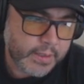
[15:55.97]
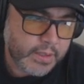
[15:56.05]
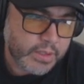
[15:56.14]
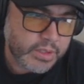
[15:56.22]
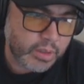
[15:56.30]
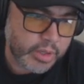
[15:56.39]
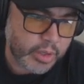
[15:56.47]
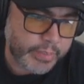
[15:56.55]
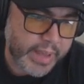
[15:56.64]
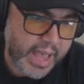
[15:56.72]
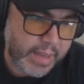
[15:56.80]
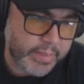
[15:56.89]
So under
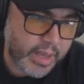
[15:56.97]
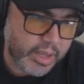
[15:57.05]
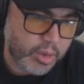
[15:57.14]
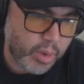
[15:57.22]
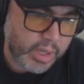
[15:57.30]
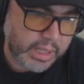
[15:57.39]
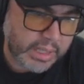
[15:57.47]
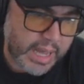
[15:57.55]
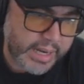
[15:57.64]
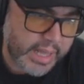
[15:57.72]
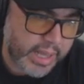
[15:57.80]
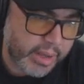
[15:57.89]
Padme, you want a lot
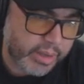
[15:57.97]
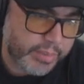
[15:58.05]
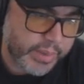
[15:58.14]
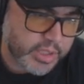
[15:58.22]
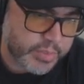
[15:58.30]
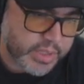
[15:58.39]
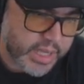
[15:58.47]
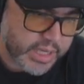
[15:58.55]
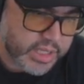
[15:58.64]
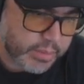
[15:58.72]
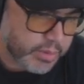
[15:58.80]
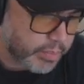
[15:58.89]
of health because
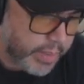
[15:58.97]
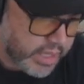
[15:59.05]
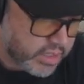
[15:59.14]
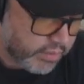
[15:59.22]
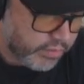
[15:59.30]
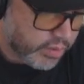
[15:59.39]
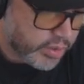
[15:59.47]
protection up is based off of your